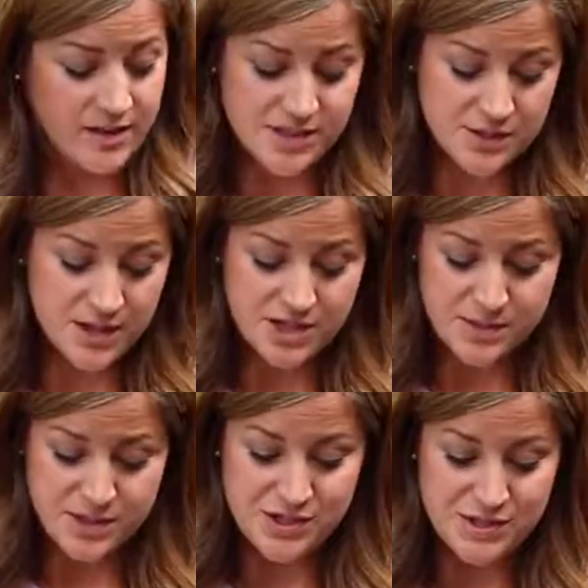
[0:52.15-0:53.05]
this
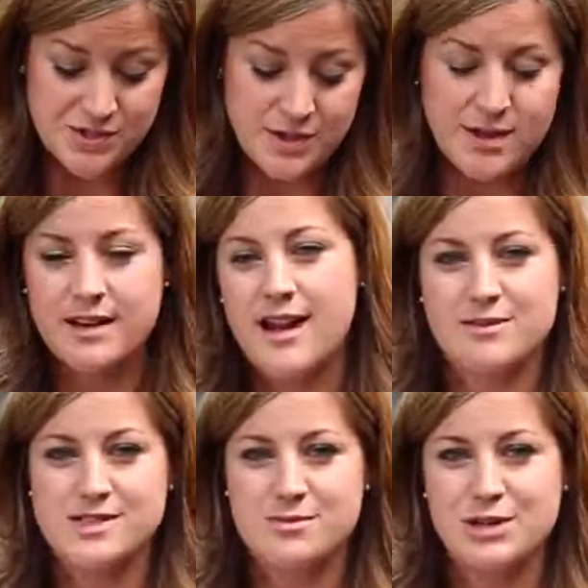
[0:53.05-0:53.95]
arrangement too, so it can
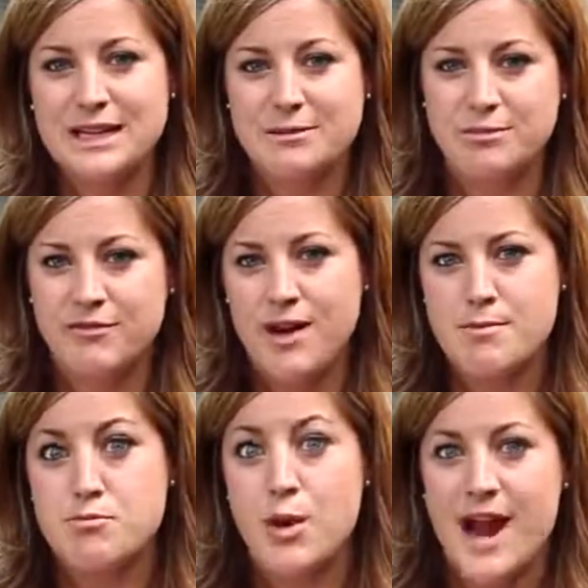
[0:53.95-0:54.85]
have some really
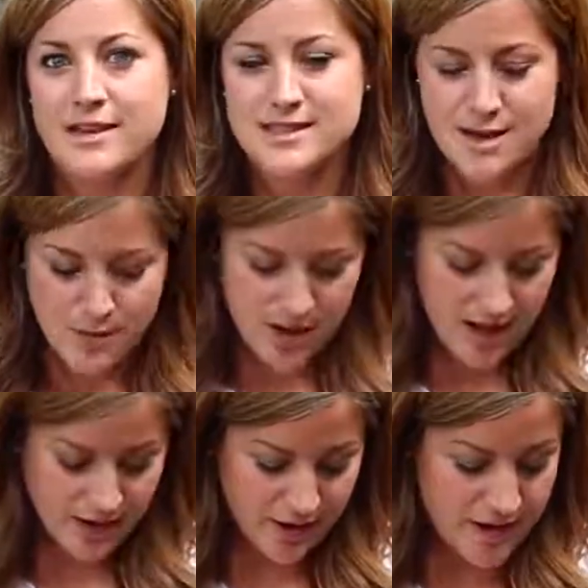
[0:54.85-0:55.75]
fun, bright summer
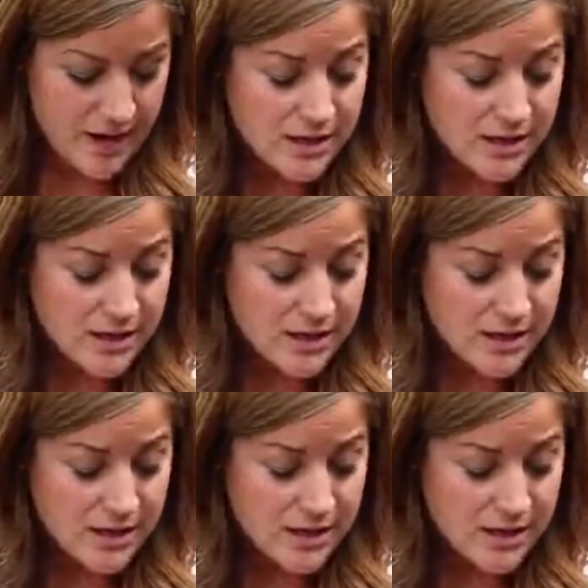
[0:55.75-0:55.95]
color.